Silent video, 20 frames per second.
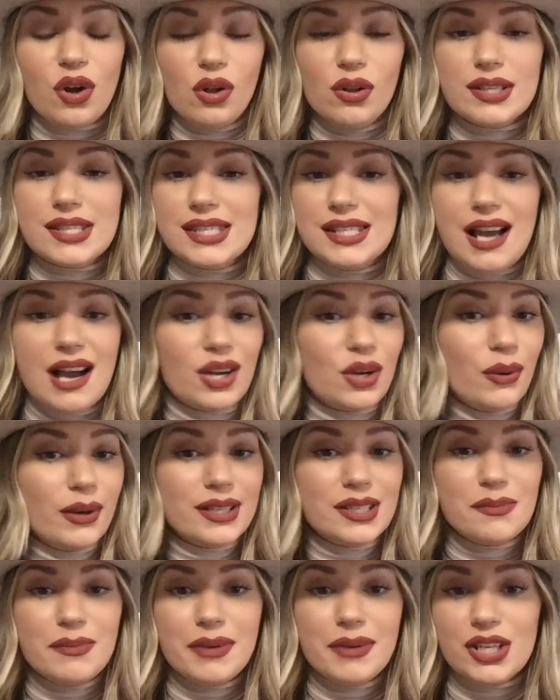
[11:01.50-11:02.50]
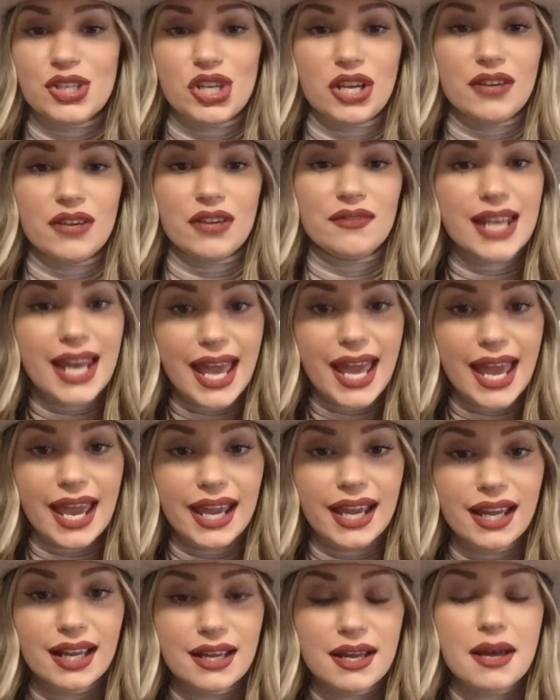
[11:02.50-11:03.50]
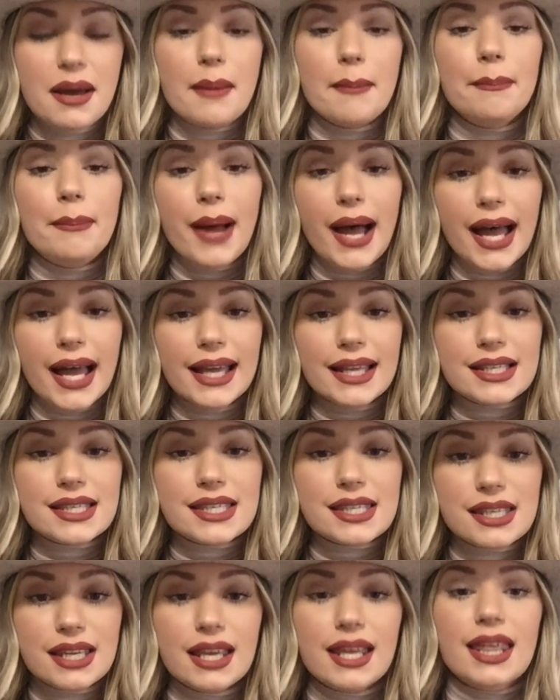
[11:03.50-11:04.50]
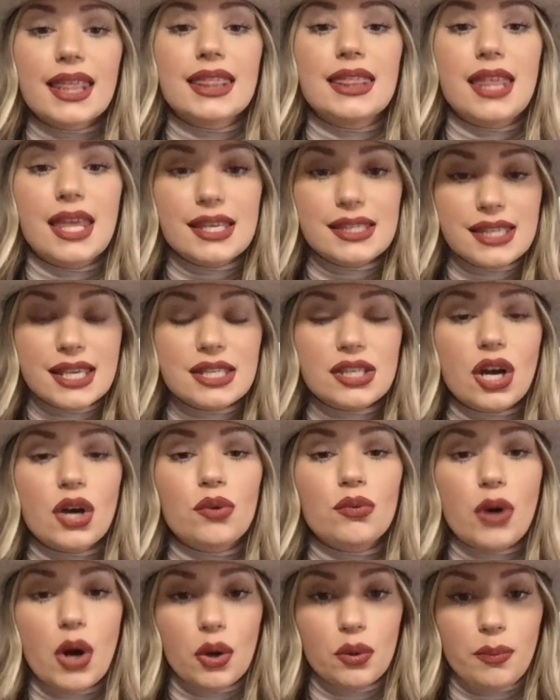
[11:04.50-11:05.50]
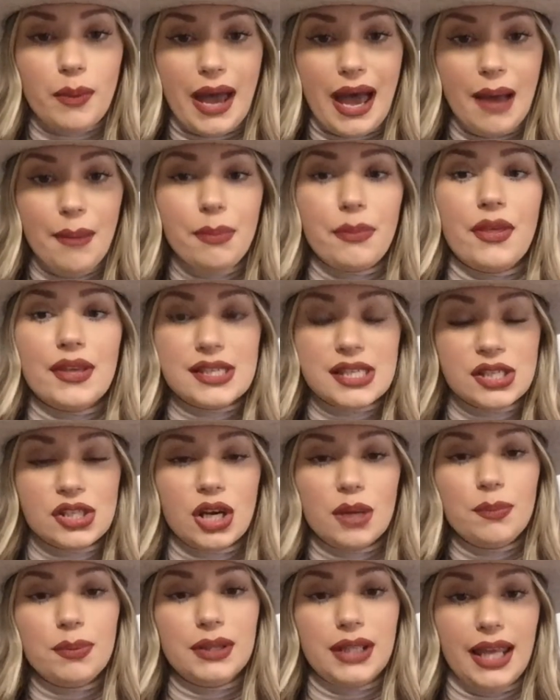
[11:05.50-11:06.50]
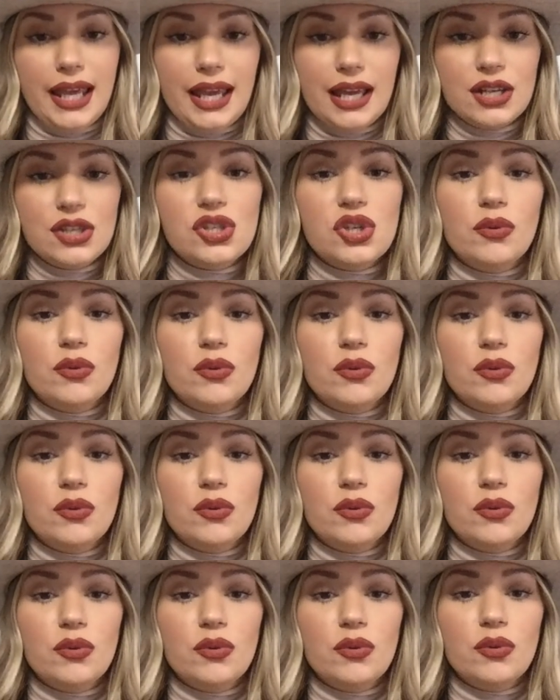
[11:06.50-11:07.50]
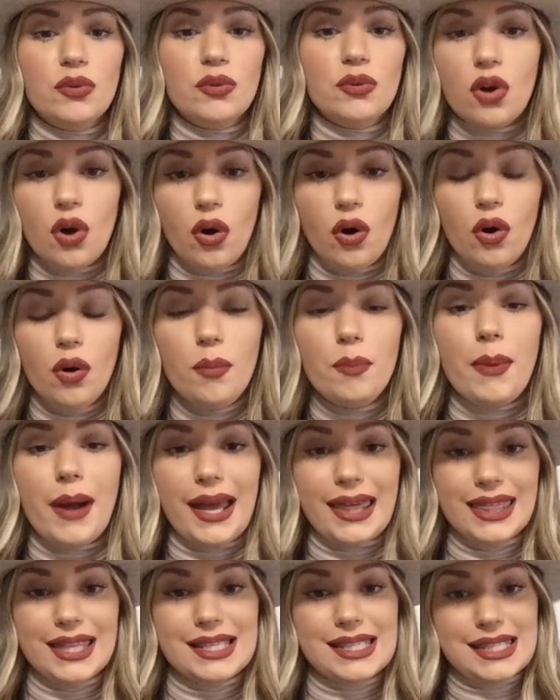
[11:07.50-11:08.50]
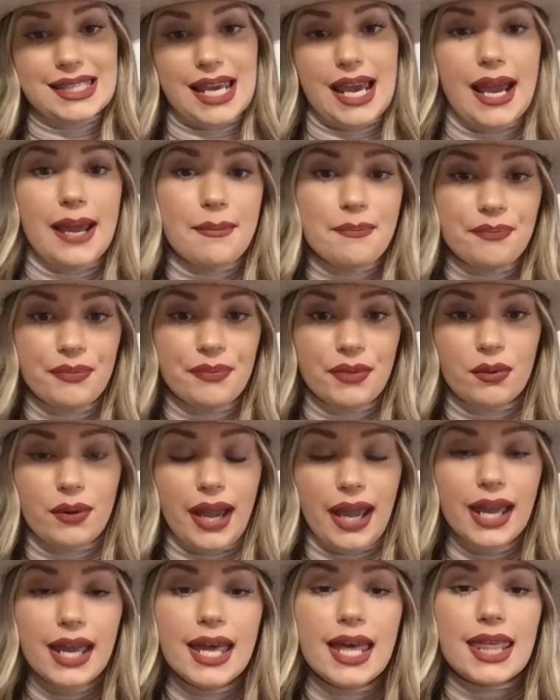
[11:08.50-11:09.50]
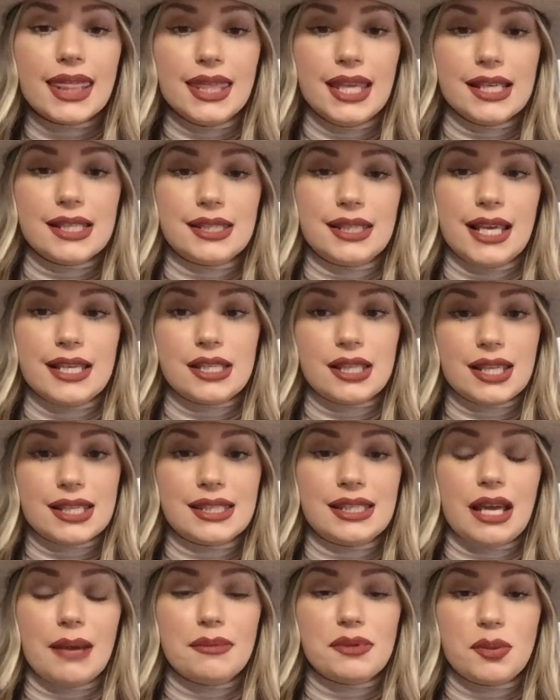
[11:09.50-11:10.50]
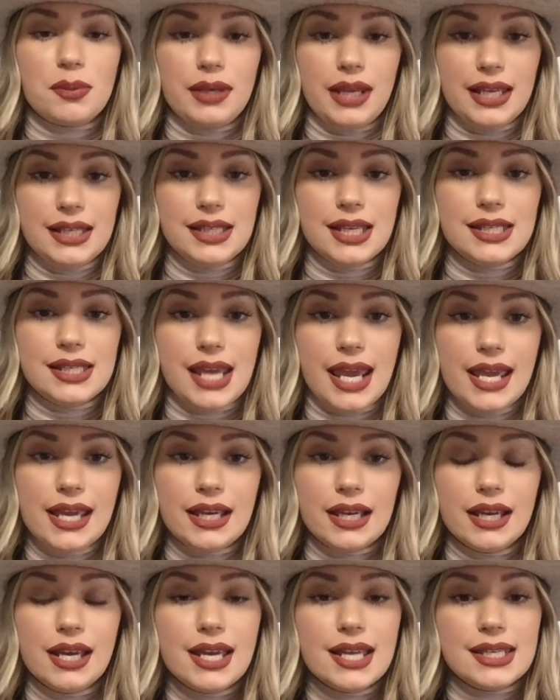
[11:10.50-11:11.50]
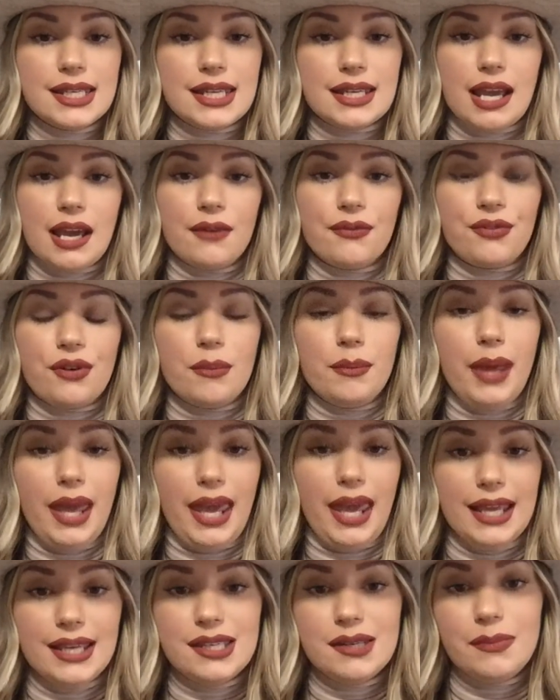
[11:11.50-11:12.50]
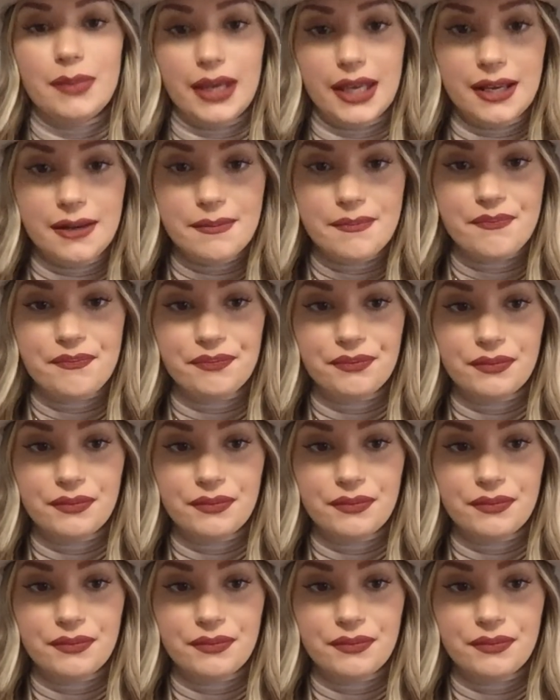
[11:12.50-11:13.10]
goal is not going to be achieved today, but this is our roadmap. This is our plan to achieve your goal by this time. Okay. These are the steps we need to take to get from A to B